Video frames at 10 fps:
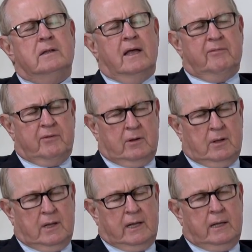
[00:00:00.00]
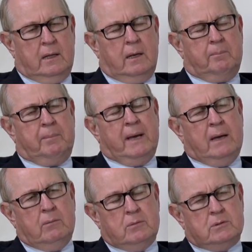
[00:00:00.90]
Definitely.
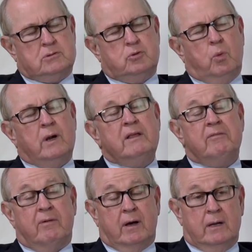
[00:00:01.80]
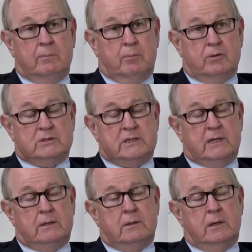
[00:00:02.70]
About
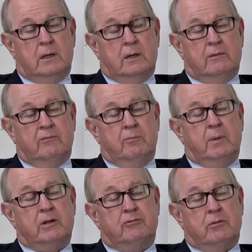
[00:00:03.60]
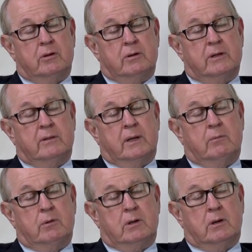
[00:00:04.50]
25% of medullary
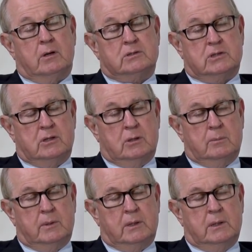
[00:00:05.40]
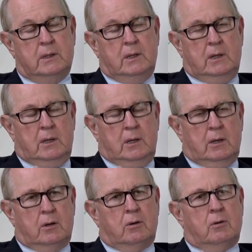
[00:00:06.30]
thyroid carcinoma
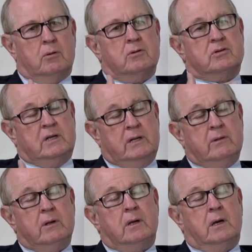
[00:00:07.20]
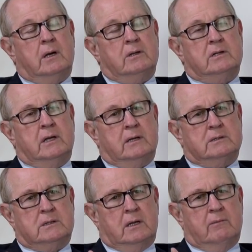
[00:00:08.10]
occurs in the
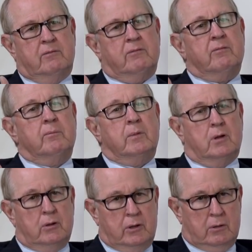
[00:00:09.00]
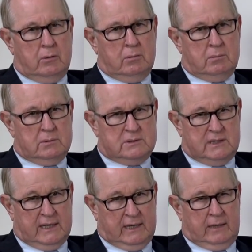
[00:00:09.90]
context of a familial
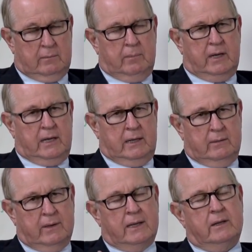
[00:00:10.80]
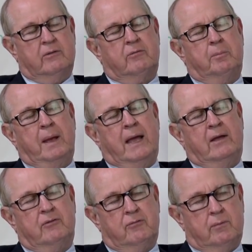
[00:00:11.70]
setting, meaning that it's passed